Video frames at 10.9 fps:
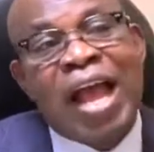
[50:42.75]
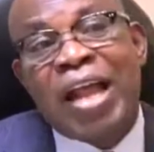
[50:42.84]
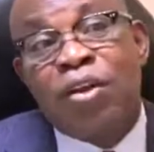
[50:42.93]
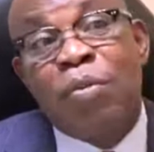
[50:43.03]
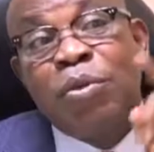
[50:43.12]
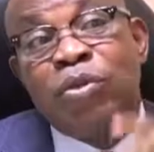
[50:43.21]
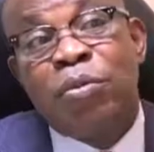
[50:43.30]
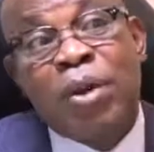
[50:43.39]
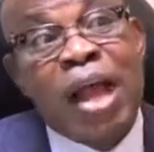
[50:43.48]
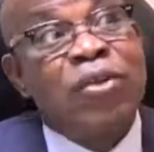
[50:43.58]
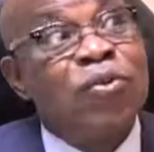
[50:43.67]
And don't be
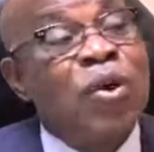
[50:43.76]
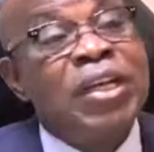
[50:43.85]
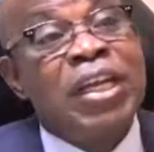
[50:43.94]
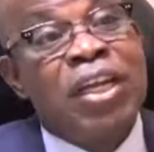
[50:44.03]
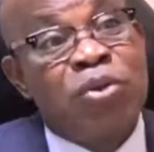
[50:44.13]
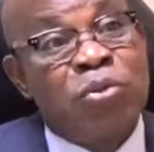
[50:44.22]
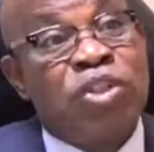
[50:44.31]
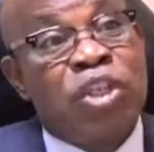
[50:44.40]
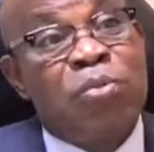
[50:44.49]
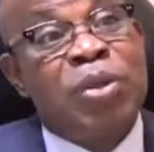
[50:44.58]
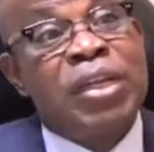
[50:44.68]
surprised, one day they'll be
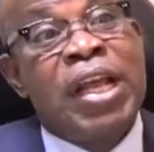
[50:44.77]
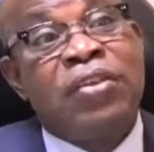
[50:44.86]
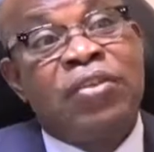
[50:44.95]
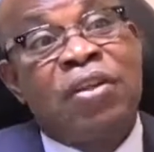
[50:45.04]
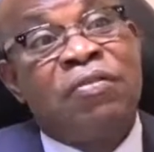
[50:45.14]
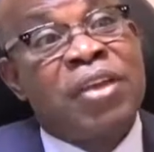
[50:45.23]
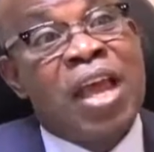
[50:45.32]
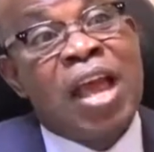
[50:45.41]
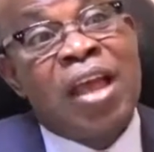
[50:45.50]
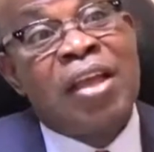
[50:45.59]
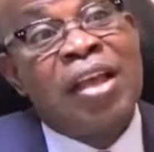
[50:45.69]
shipping their stuff
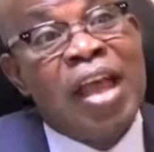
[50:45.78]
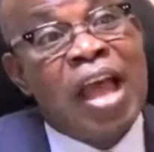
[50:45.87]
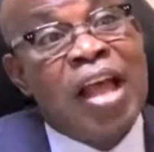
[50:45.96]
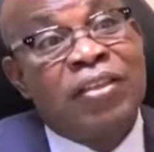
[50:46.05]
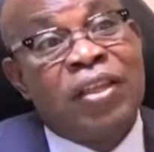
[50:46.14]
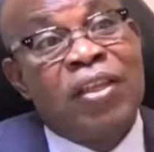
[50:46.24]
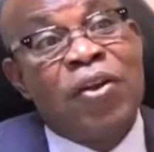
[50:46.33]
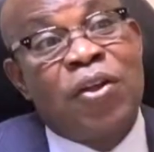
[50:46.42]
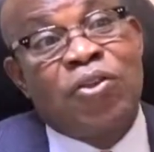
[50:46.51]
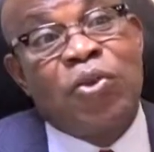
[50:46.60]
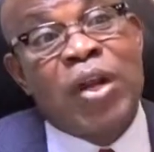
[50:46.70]
here and selling
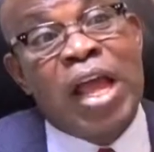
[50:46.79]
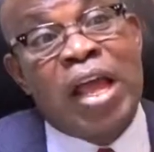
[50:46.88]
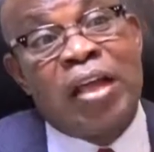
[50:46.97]
on solar.